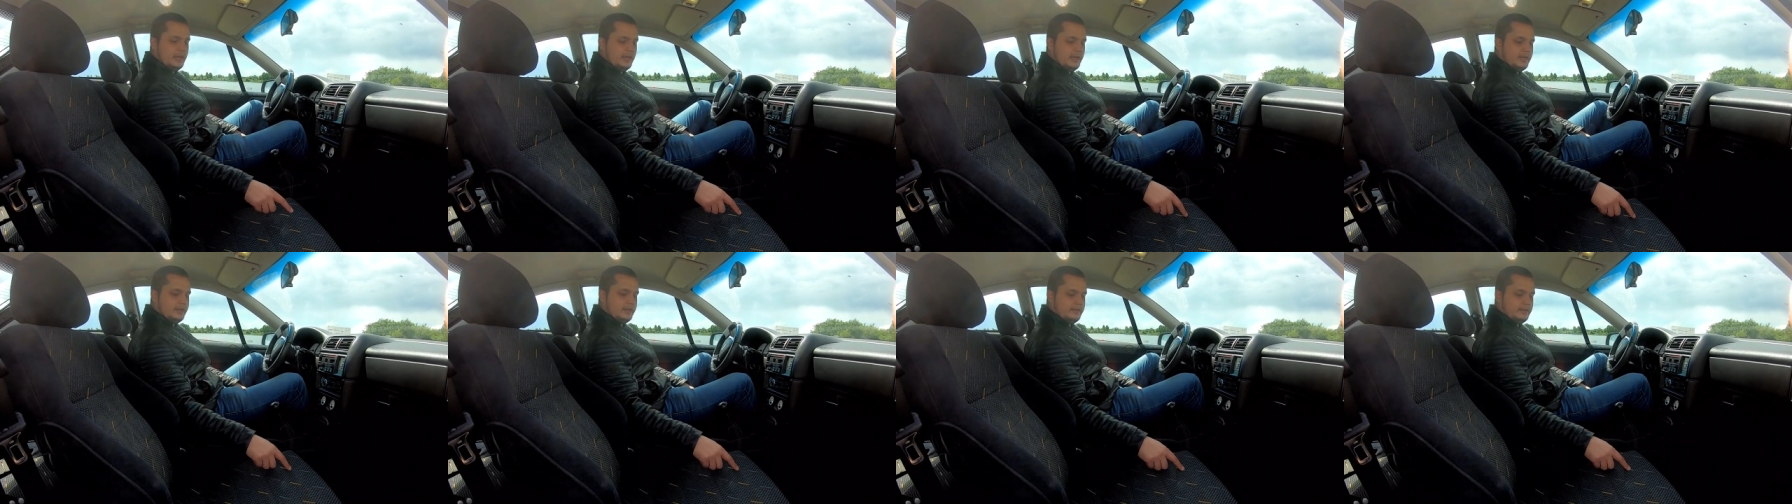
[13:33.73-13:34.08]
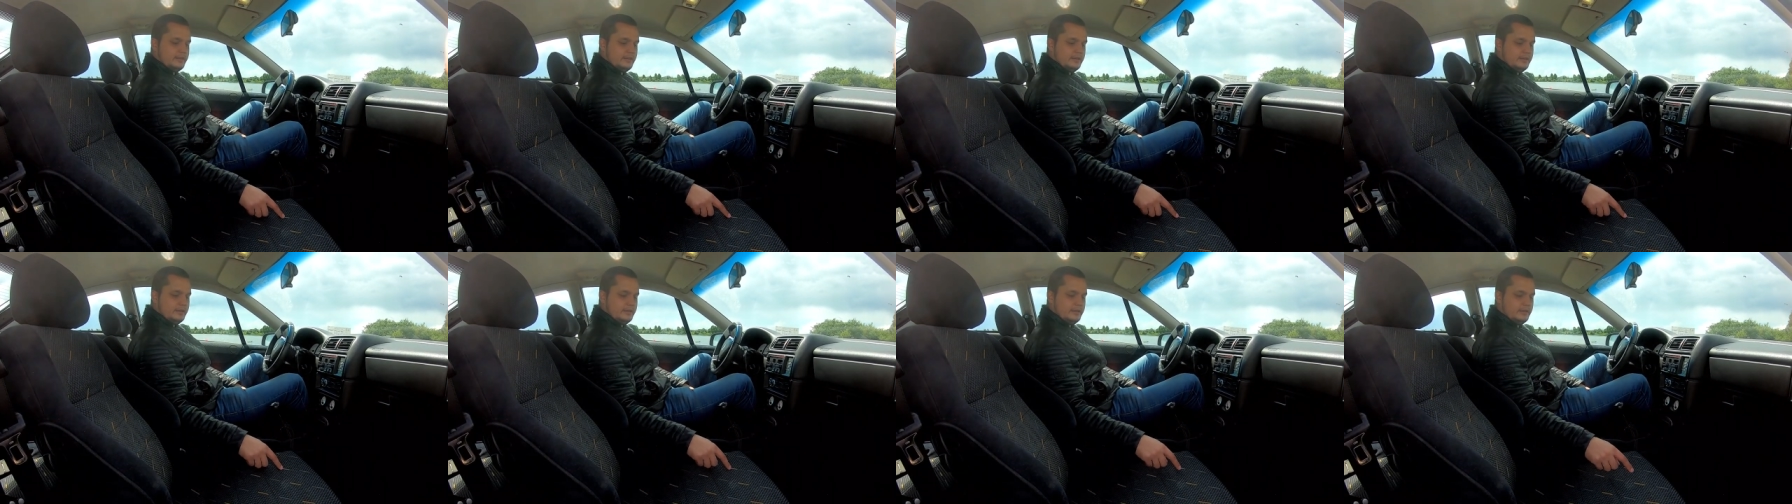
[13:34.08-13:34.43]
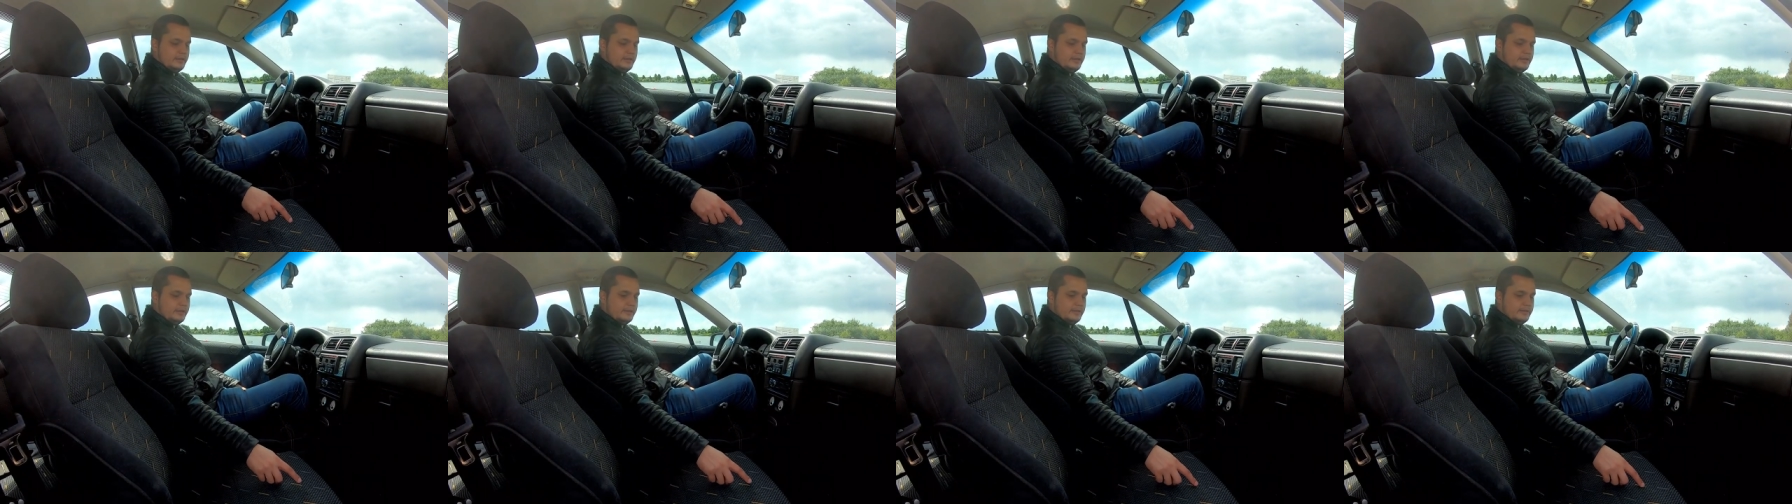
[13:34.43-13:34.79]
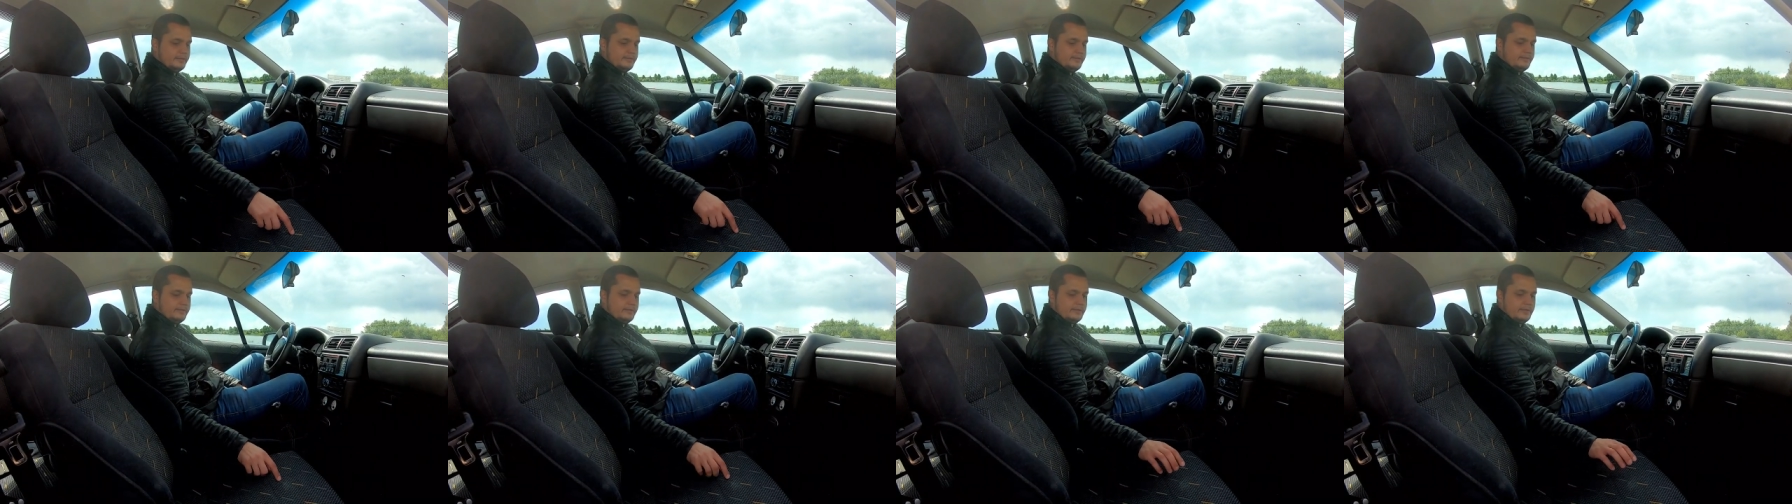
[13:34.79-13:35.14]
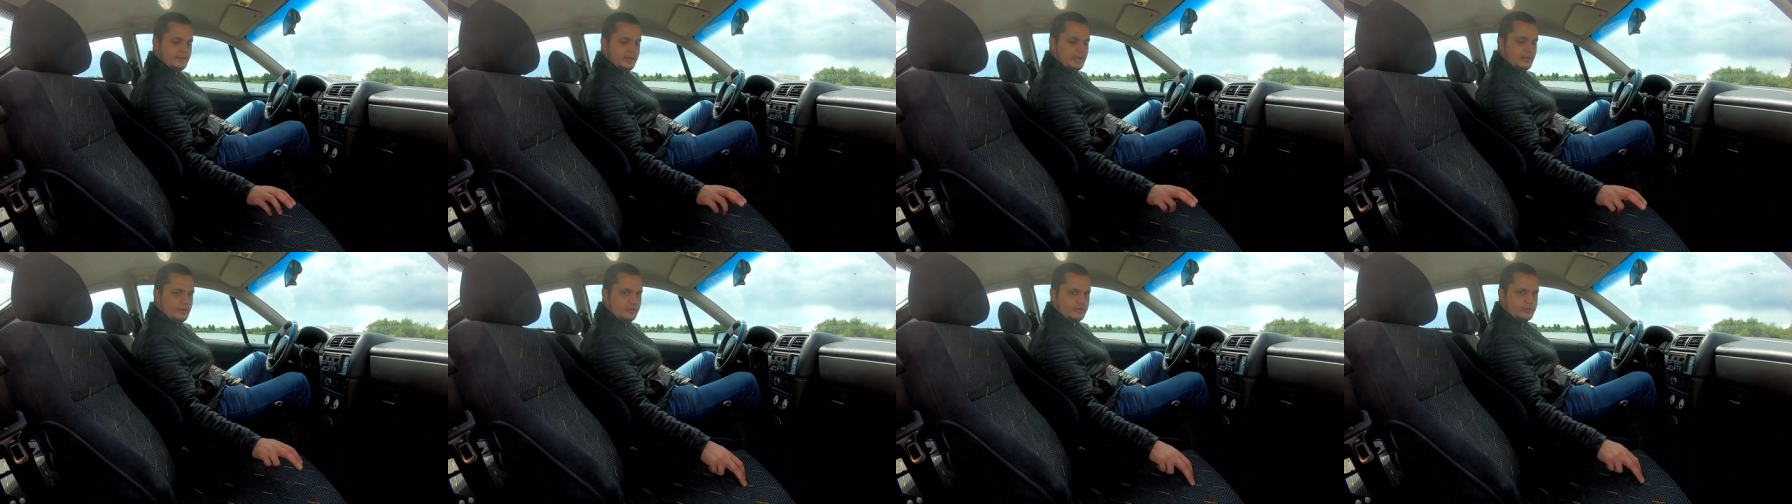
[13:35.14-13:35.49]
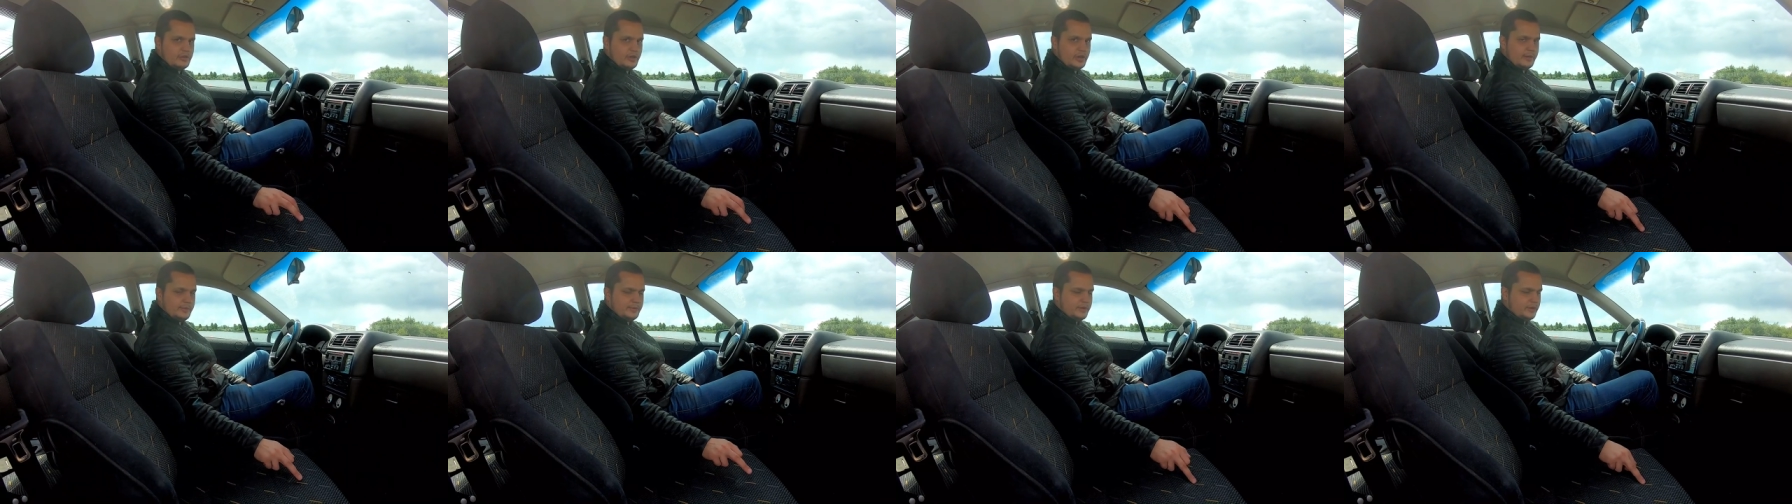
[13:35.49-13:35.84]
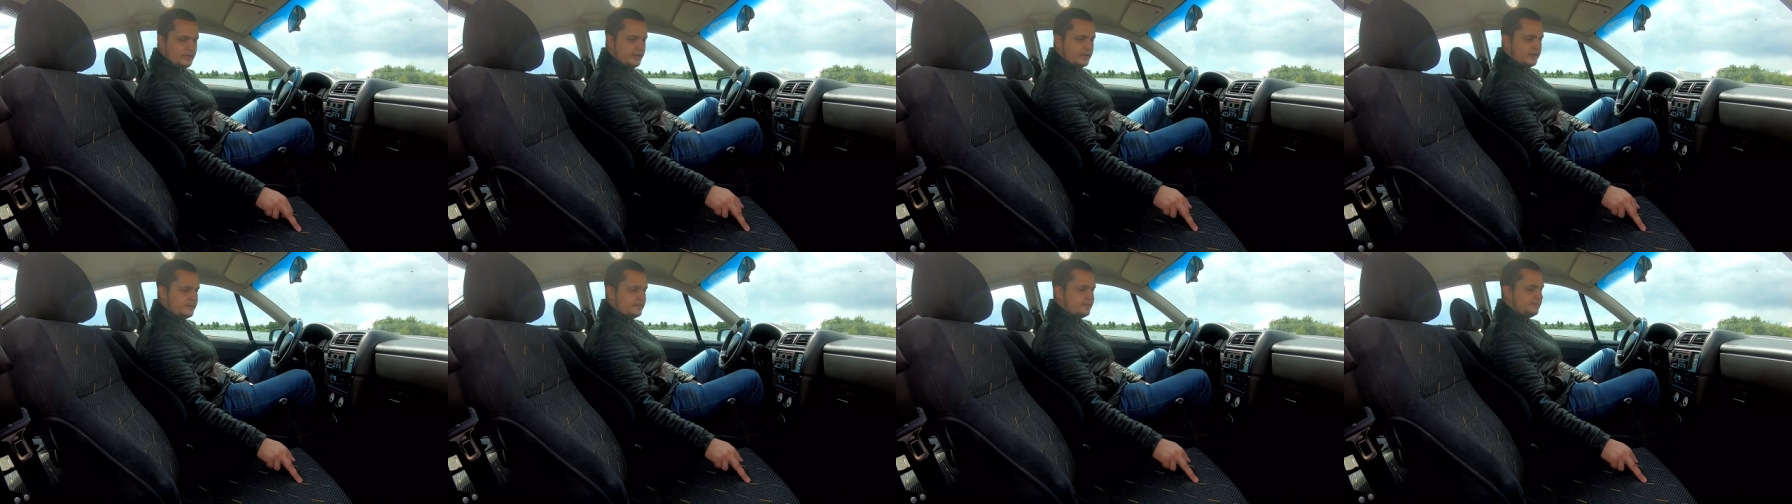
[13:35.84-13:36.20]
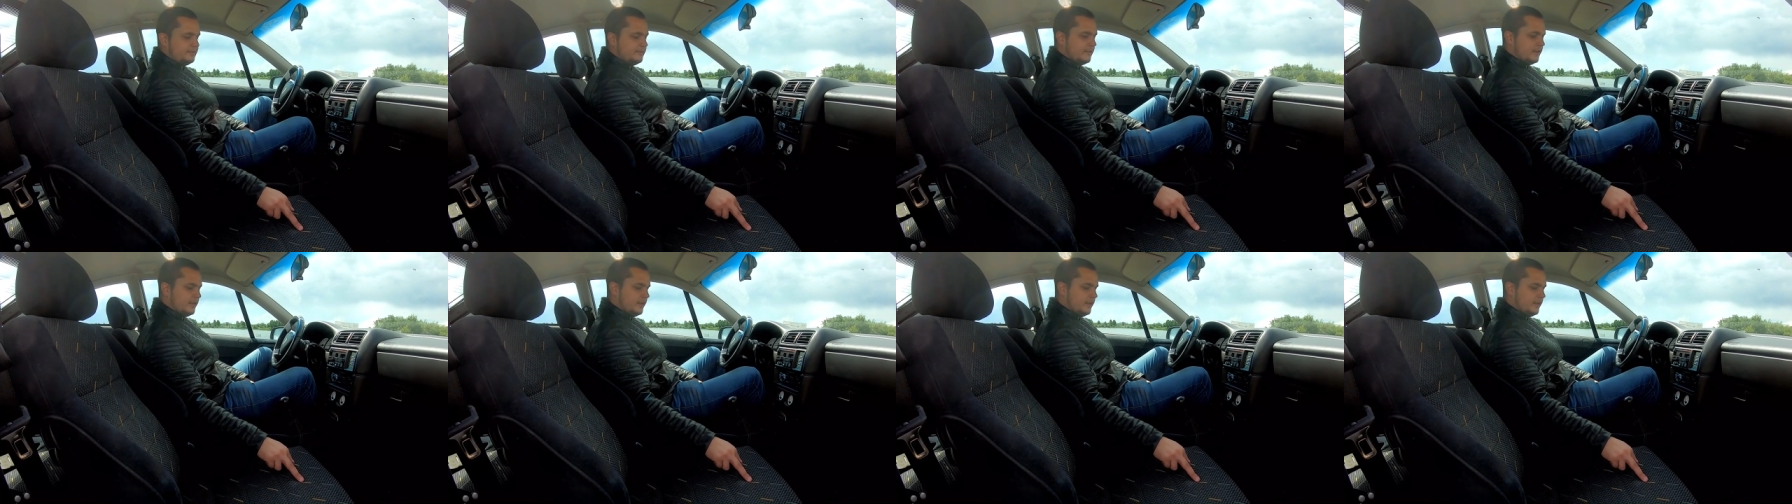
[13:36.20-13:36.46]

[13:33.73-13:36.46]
had yellow stripes on it.